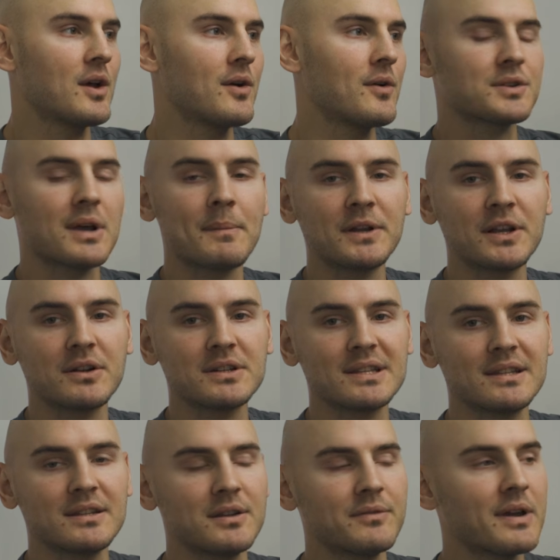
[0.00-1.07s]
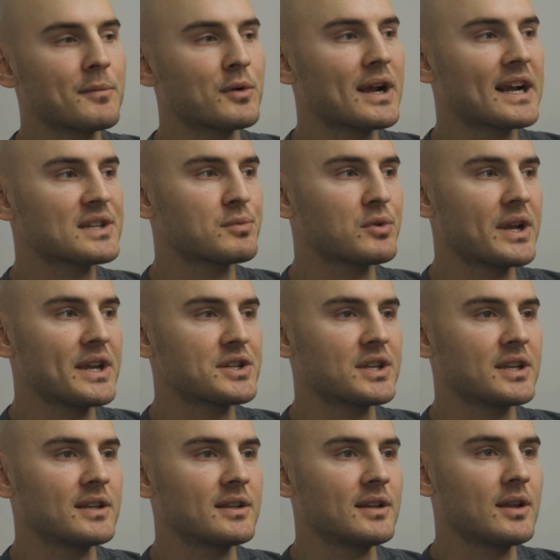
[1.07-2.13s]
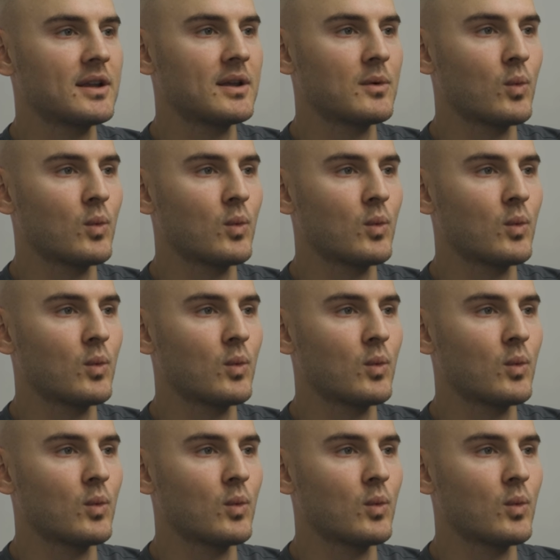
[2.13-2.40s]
So I'm going to go to the November expiration